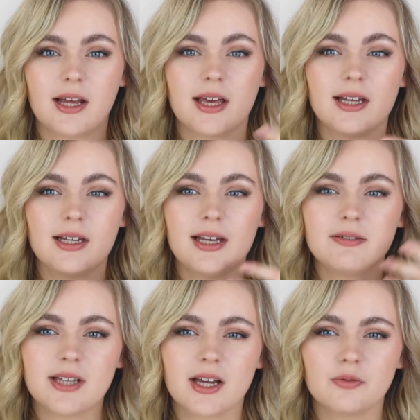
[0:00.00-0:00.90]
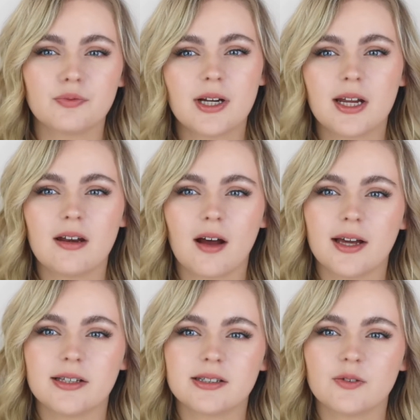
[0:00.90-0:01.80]
Like, it leaves like a really
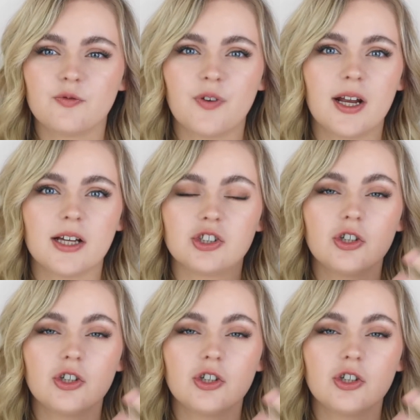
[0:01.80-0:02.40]
nice finish.